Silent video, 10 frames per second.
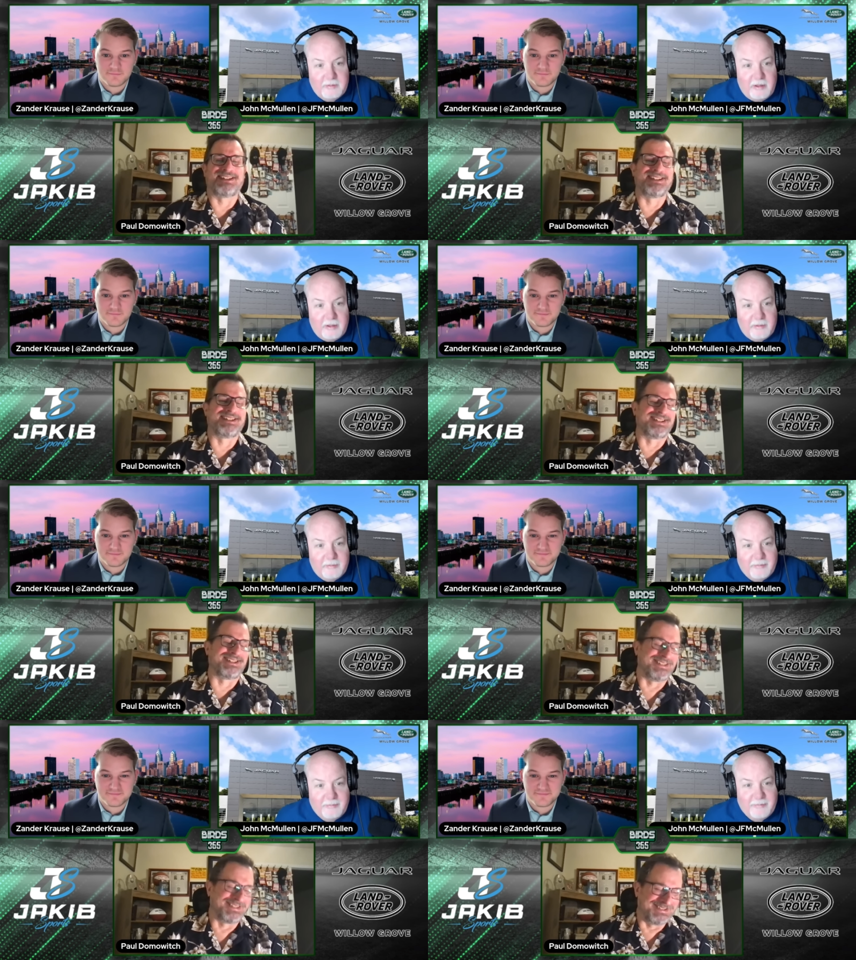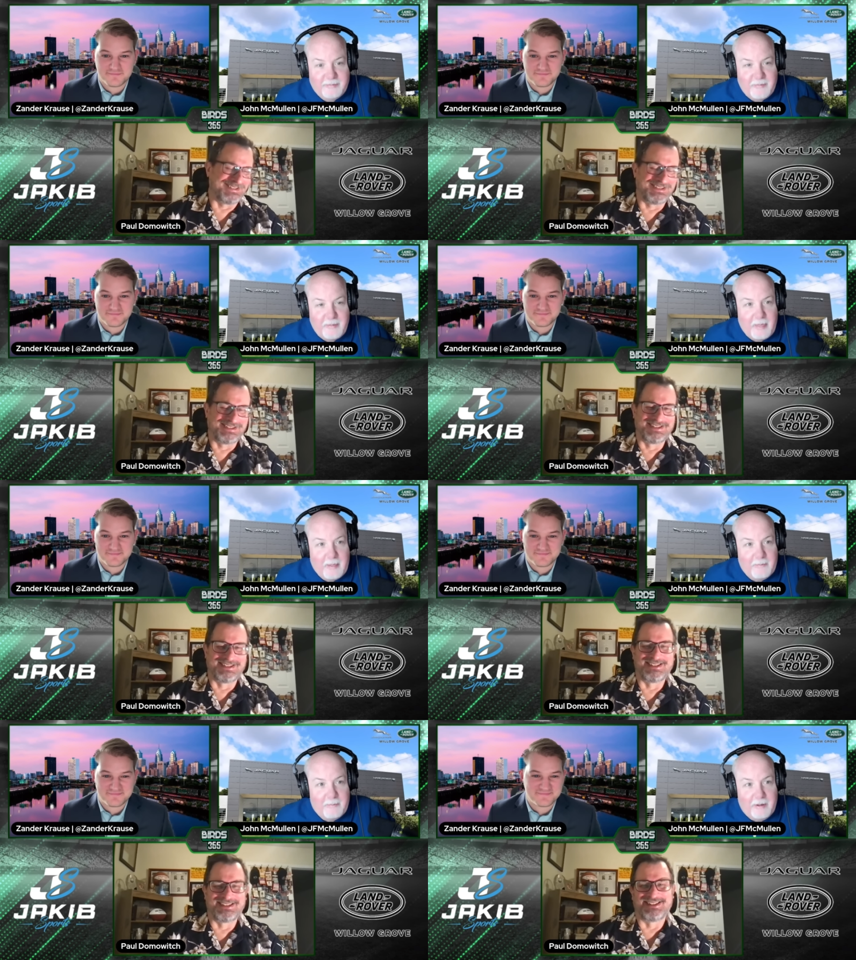Speaker 1: uh,
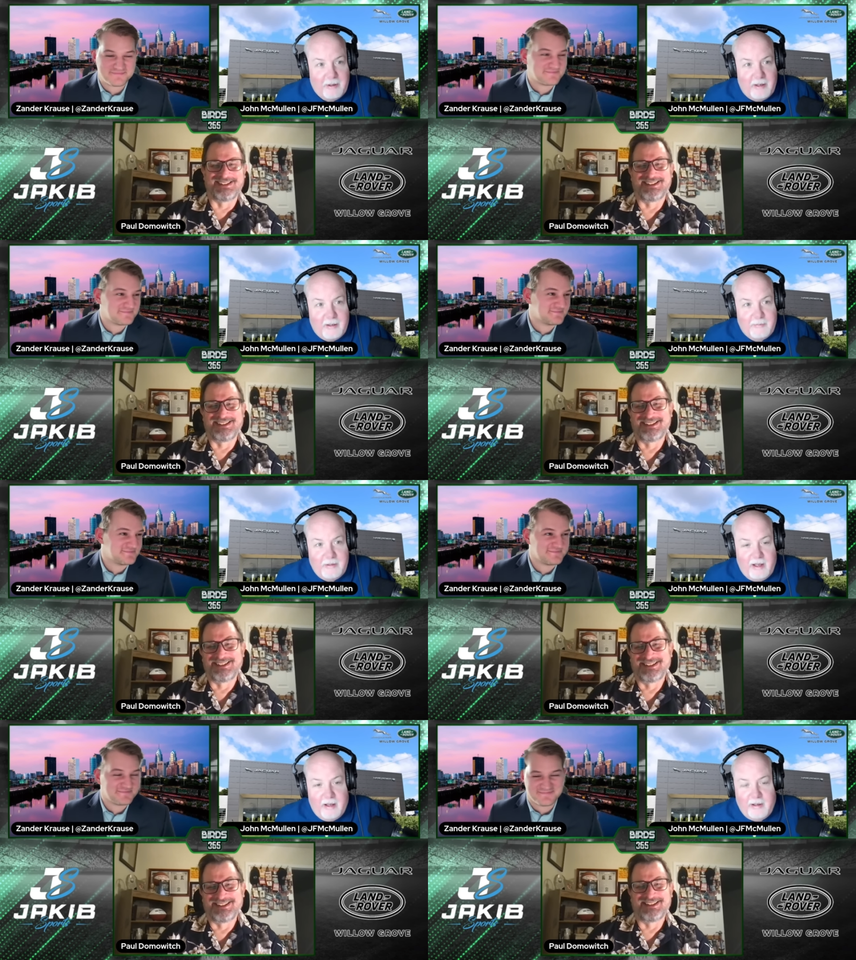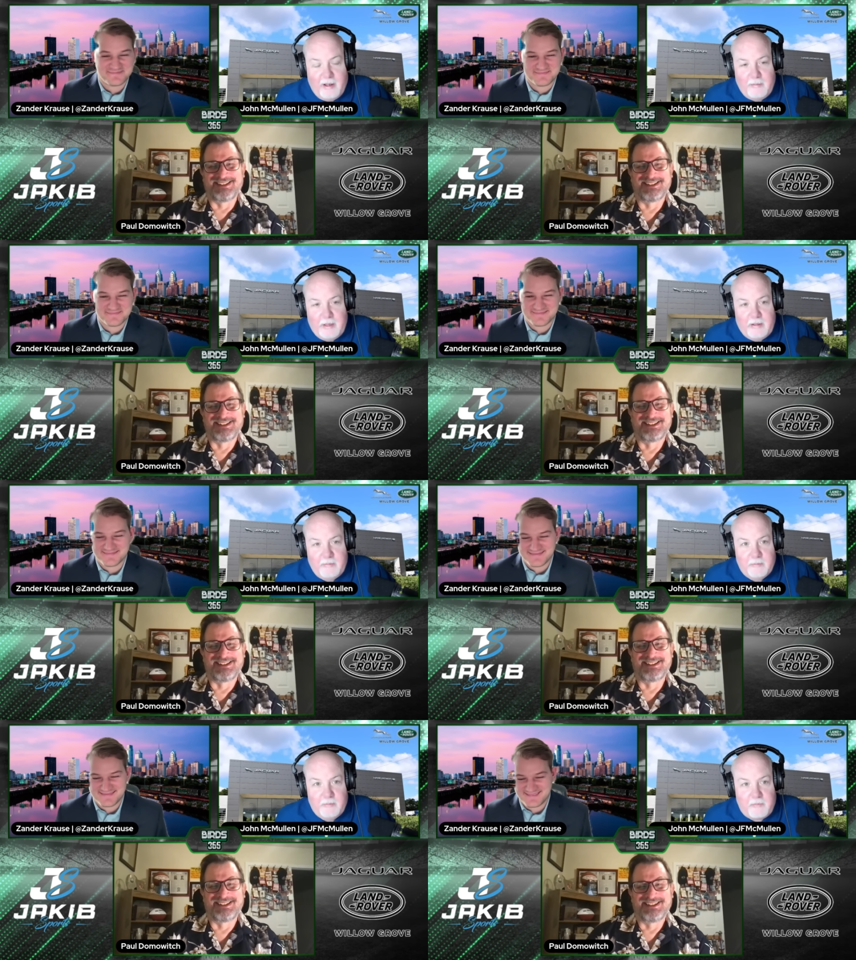but uh, yeah, I mean,
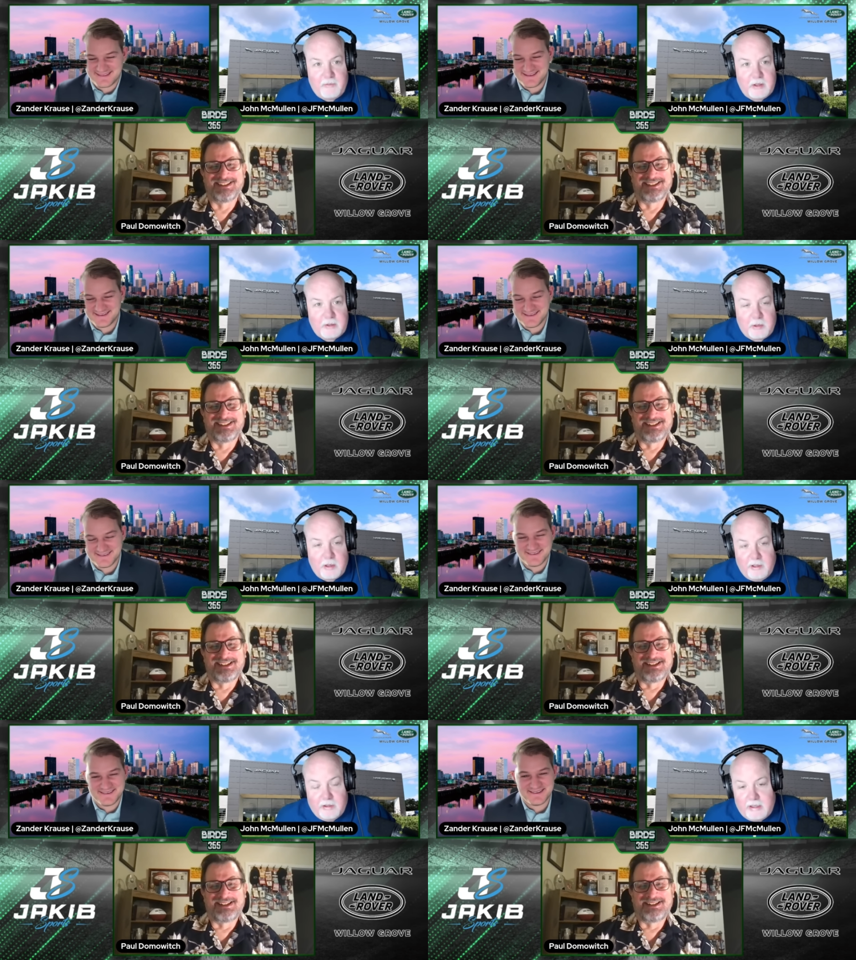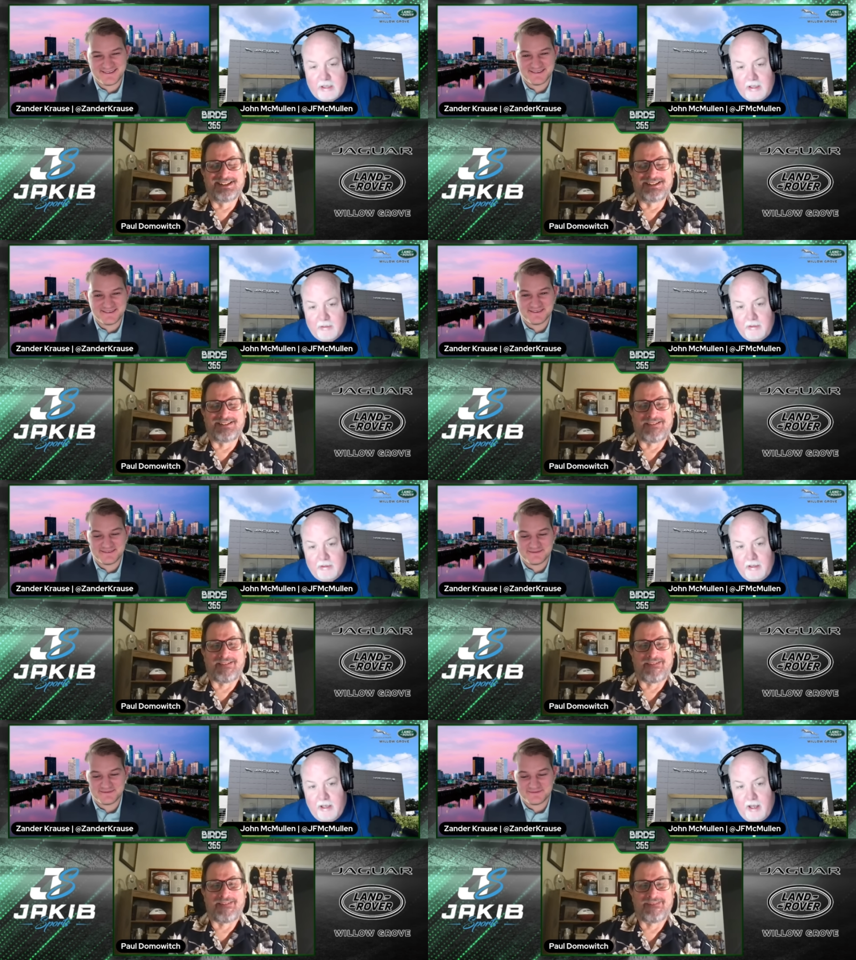Buffalo's pretty good team.
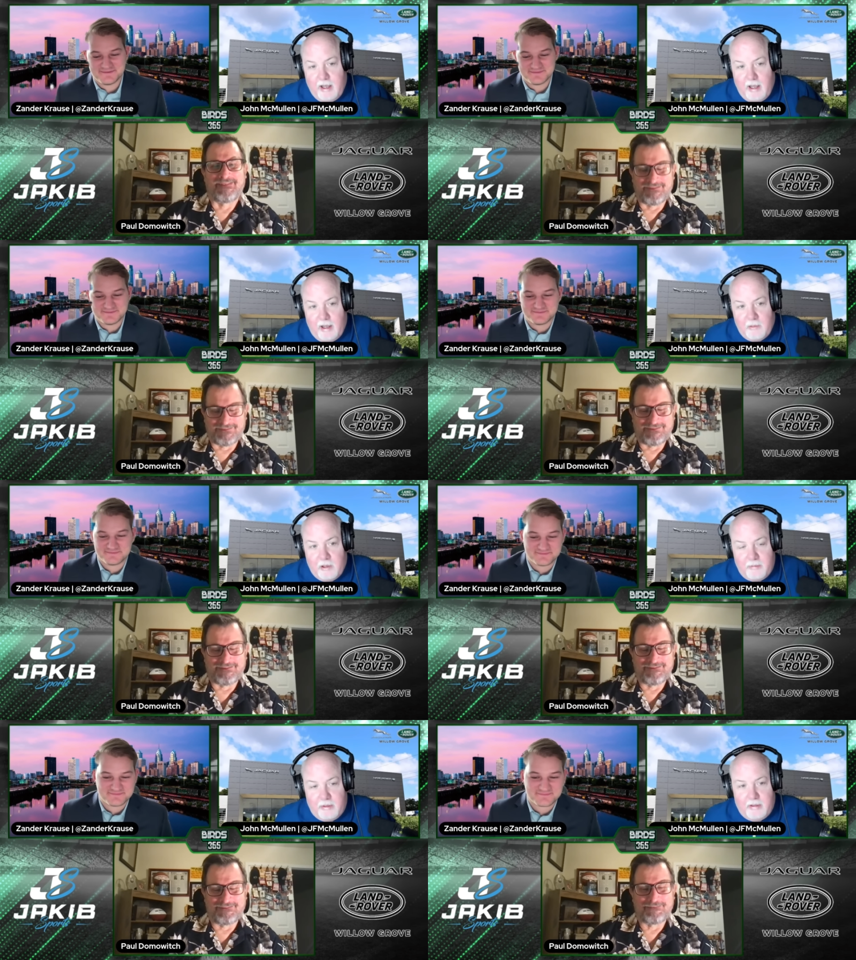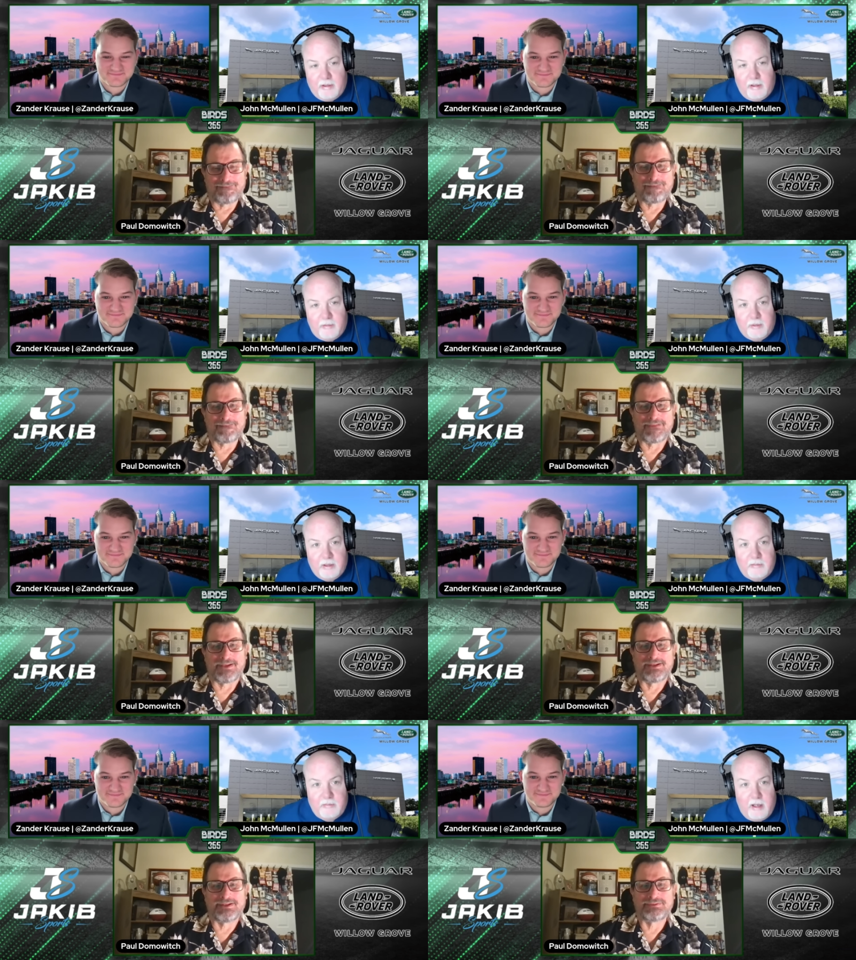I, I don't want to be there,
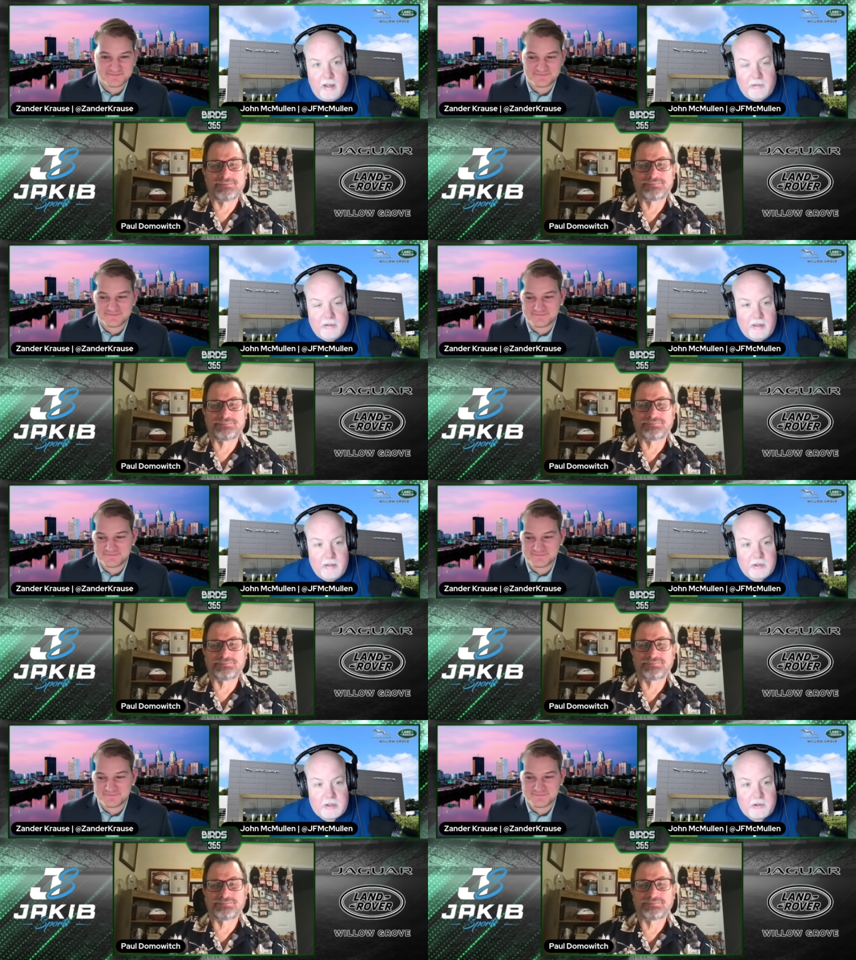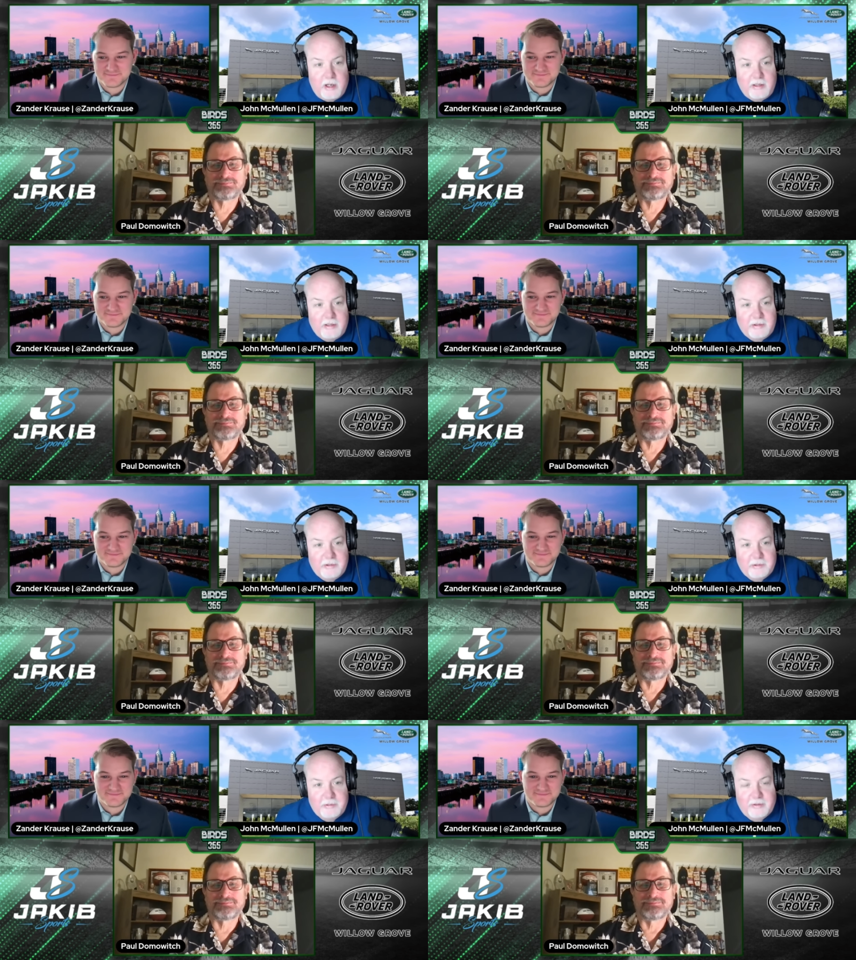but I don't think he was trying
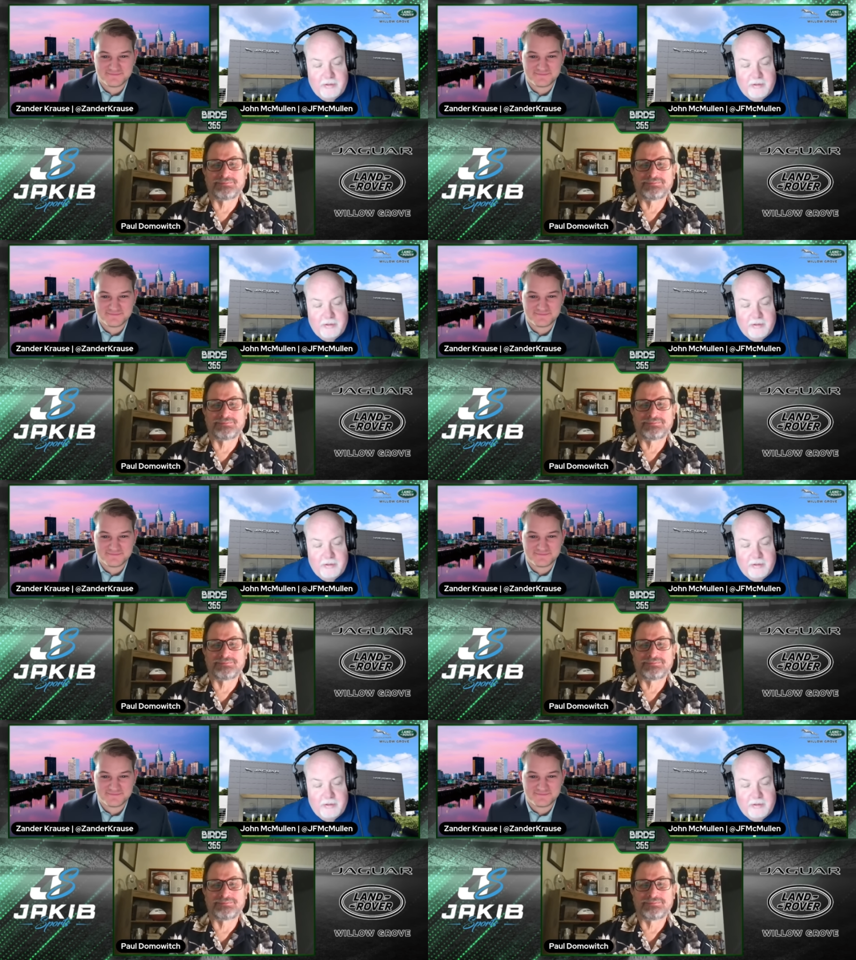to